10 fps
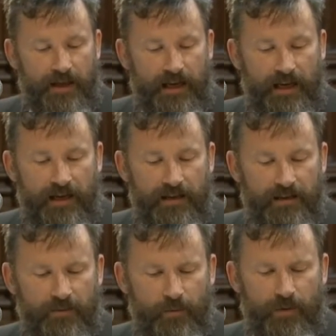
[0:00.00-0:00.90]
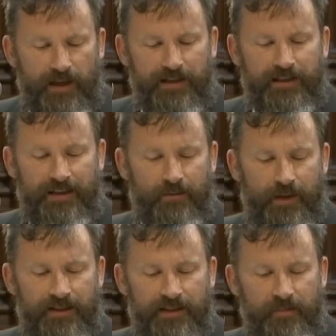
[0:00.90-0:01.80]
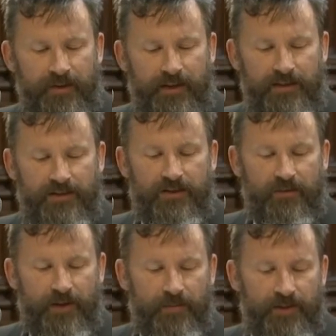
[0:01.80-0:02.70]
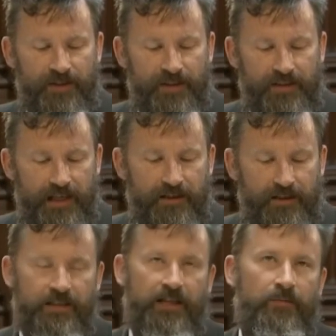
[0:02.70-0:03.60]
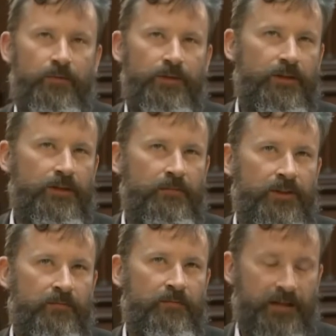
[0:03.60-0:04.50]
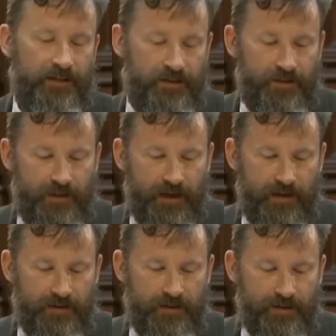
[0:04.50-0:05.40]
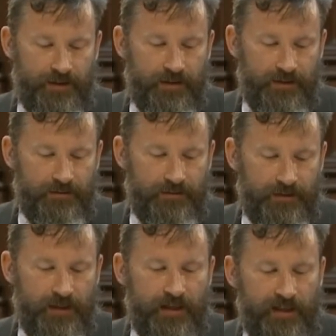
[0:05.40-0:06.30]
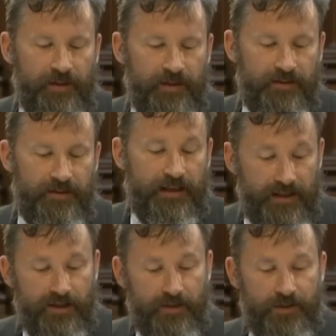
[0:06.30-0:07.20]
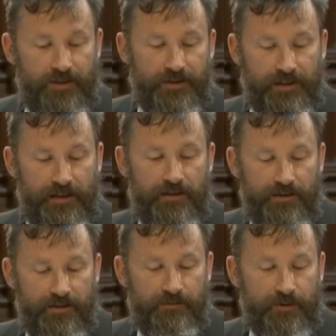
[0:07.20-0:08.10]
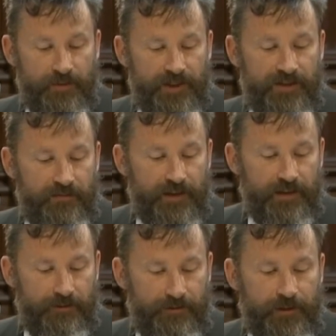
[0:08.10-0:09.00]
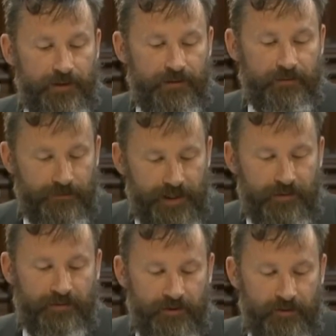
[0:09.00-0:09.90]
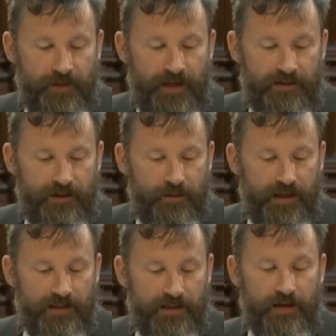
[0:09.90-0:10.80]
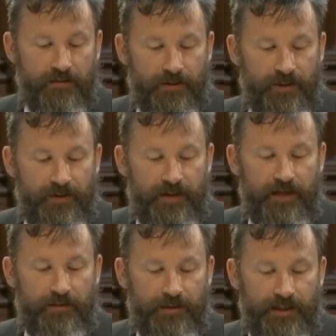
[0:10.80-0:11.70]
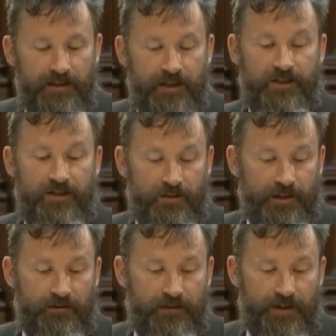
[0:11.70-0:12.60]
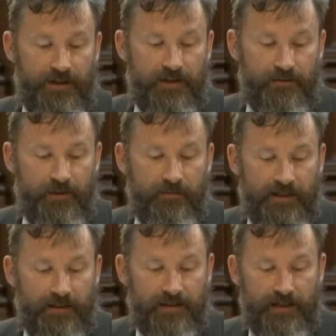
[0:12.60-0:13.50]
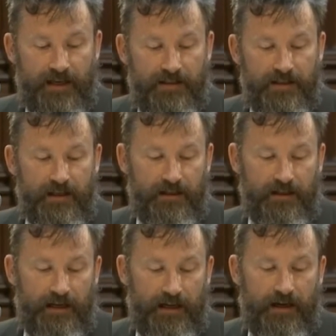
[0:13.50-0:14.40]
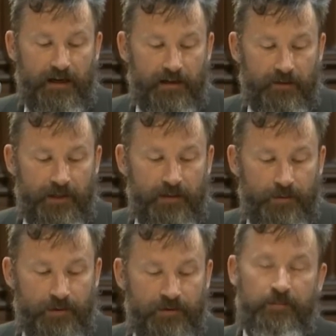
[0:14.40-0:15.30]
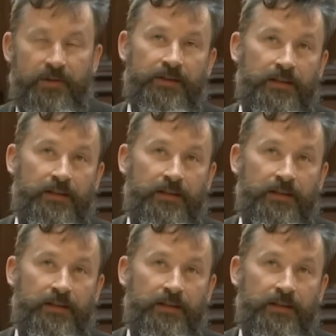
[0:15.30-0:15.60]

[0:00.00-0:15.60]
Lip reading: And why did EPA stop publishing data on airborne aluminum back in 2002? Let me take this opportunity to formally submit a Freedom of Information request for EPA to release the historical results of all metal tests in our air and rainwater from the